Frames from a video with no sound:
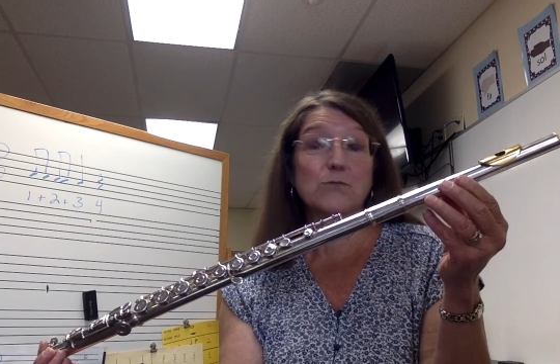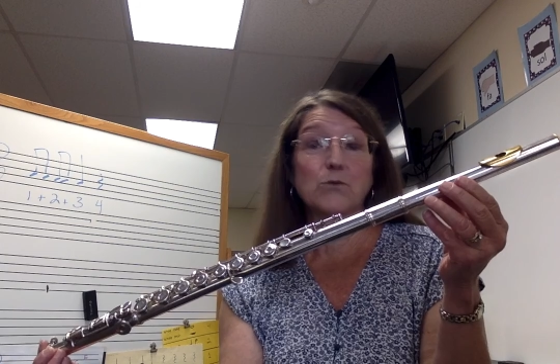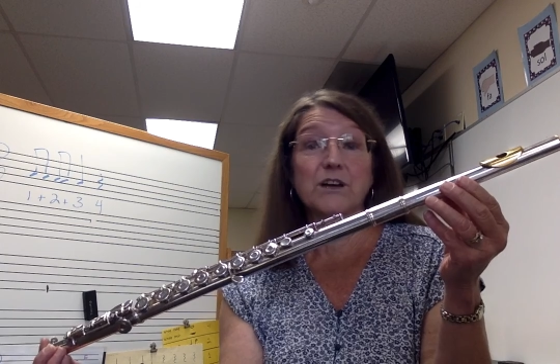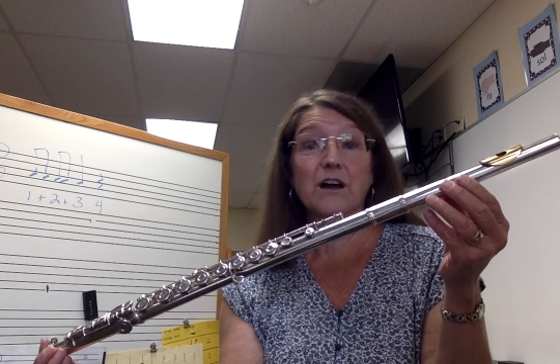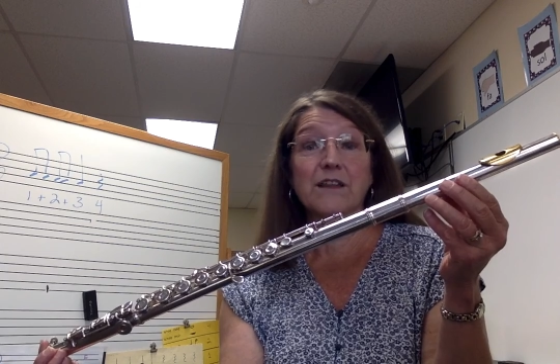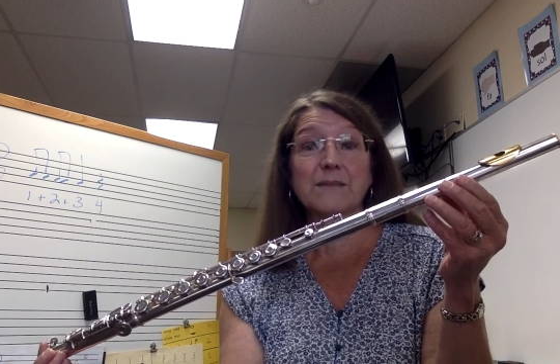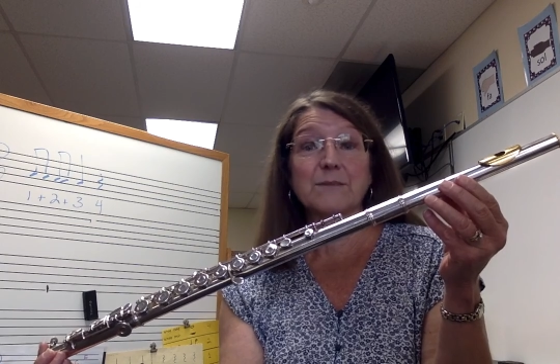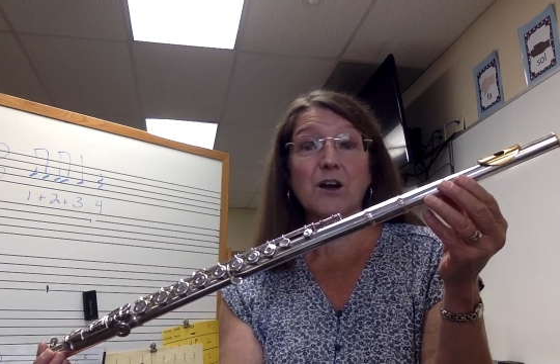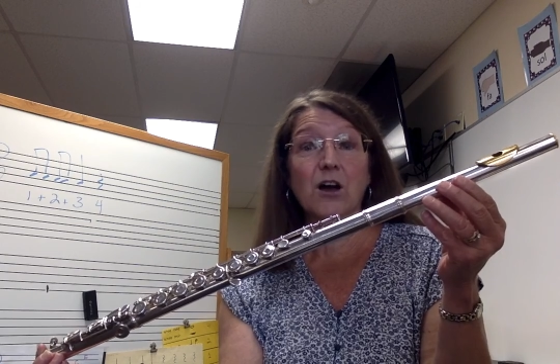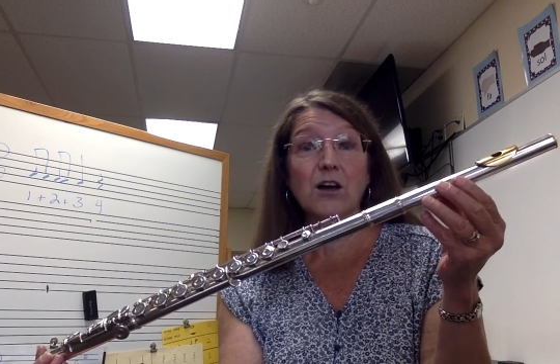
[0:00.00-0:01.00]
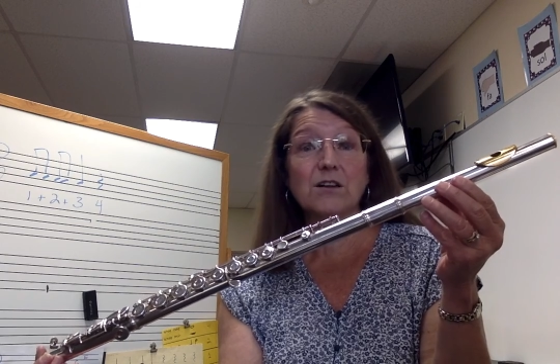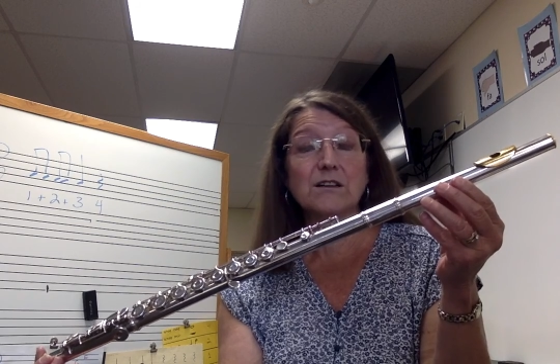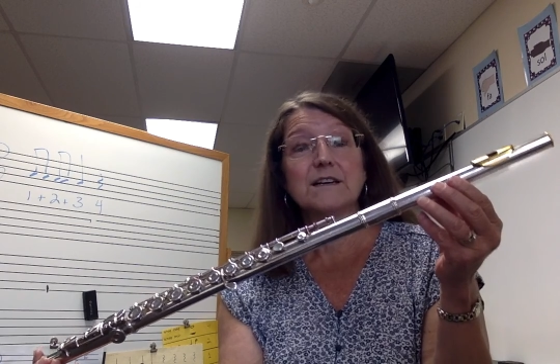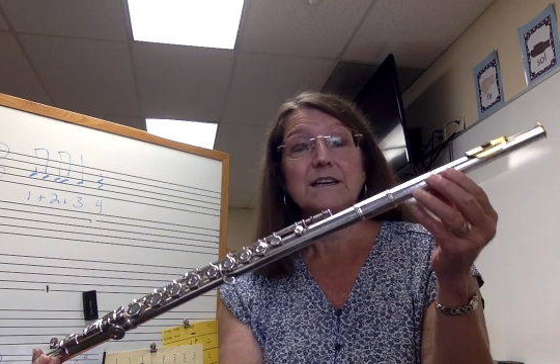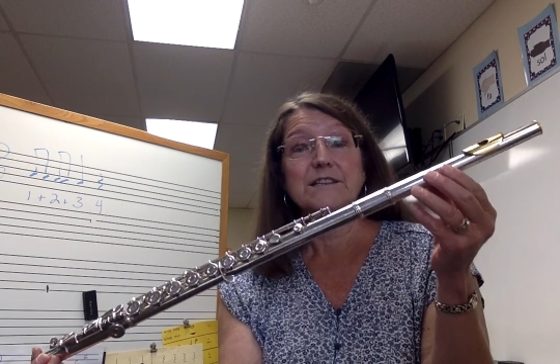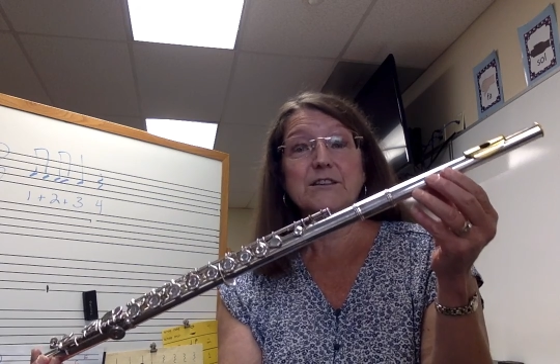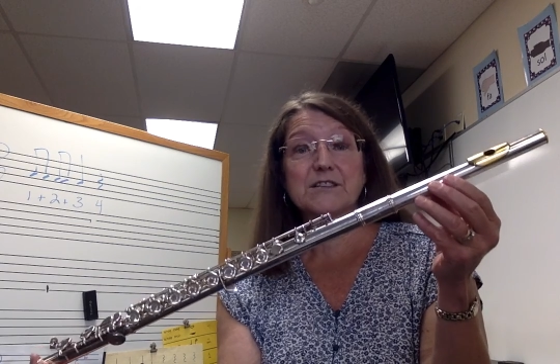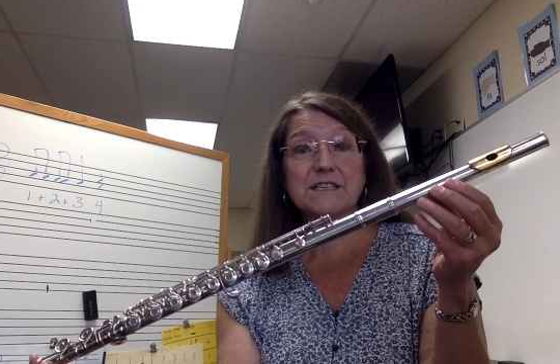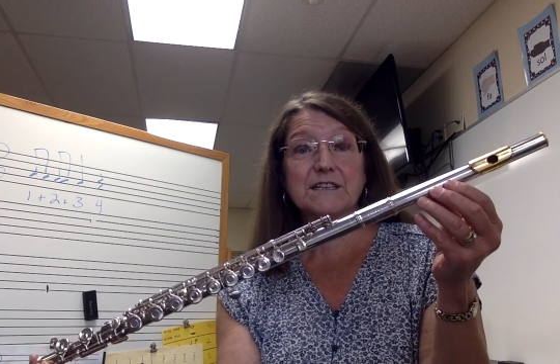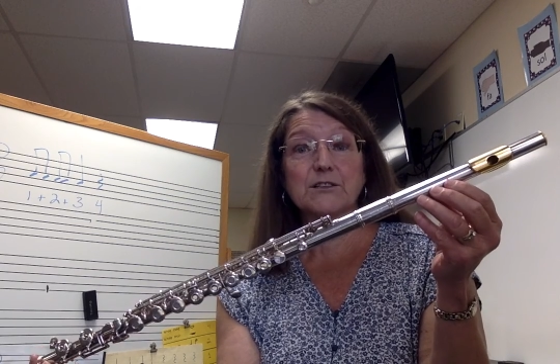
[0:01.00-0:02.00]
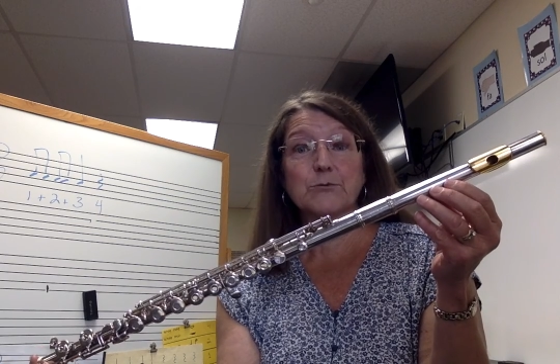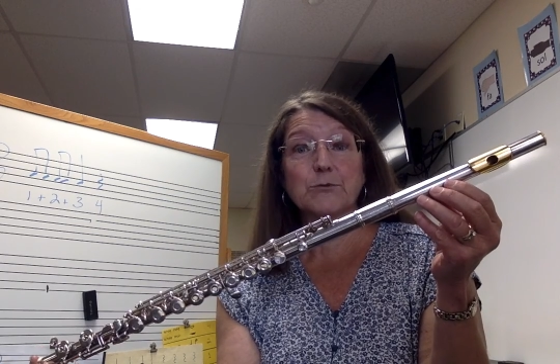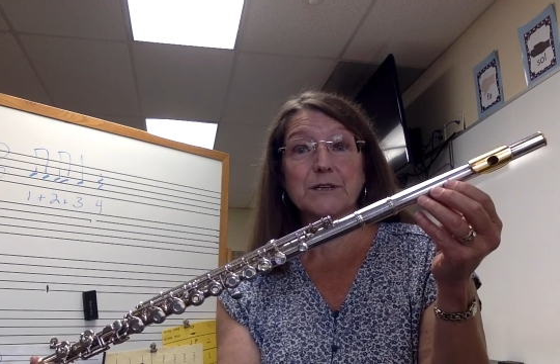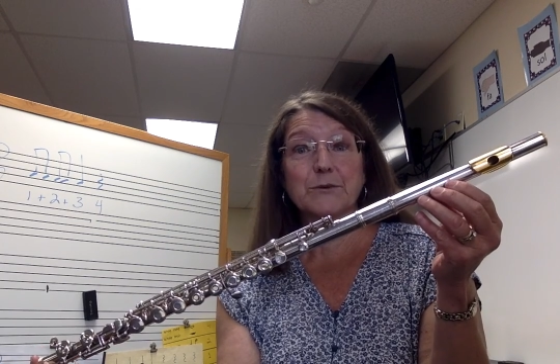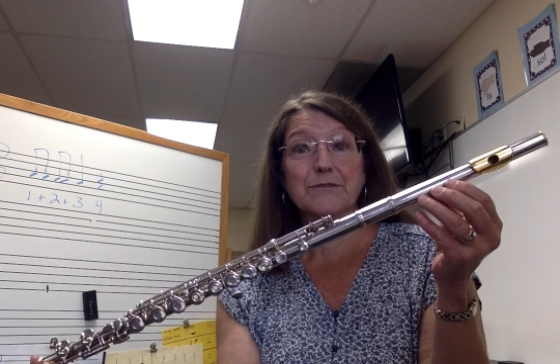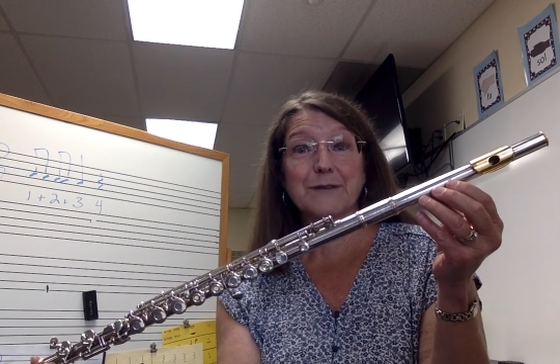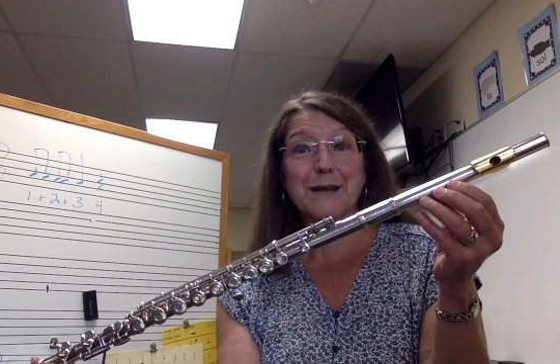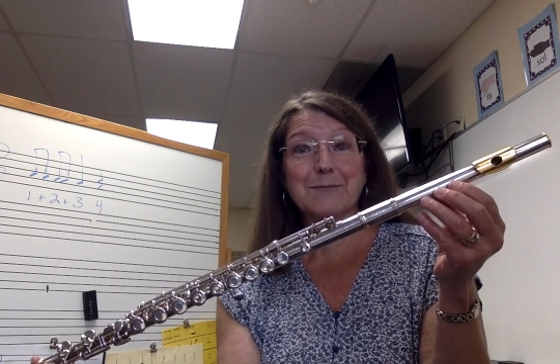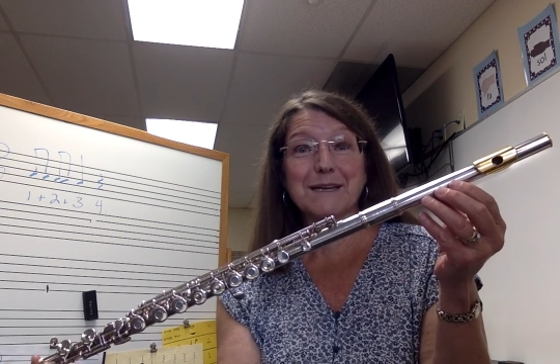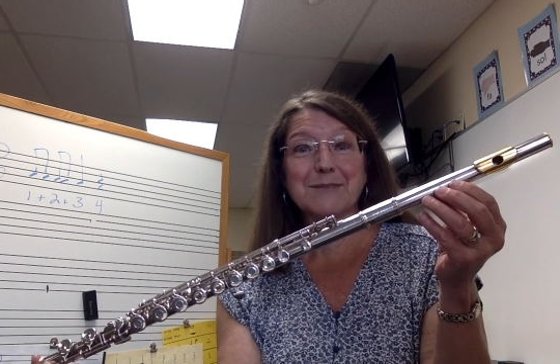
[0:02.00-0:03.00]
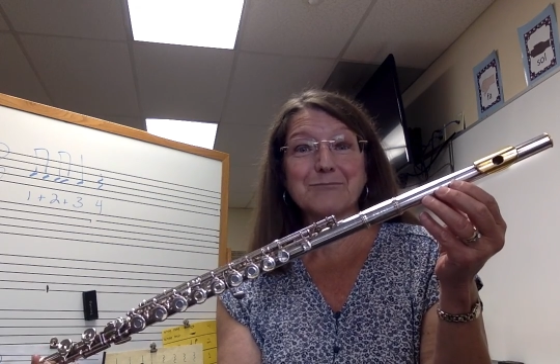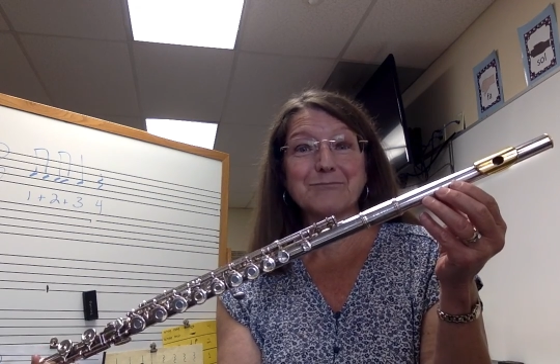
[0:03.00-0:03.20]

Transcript: wood on them at all, they're still in the woodwind family.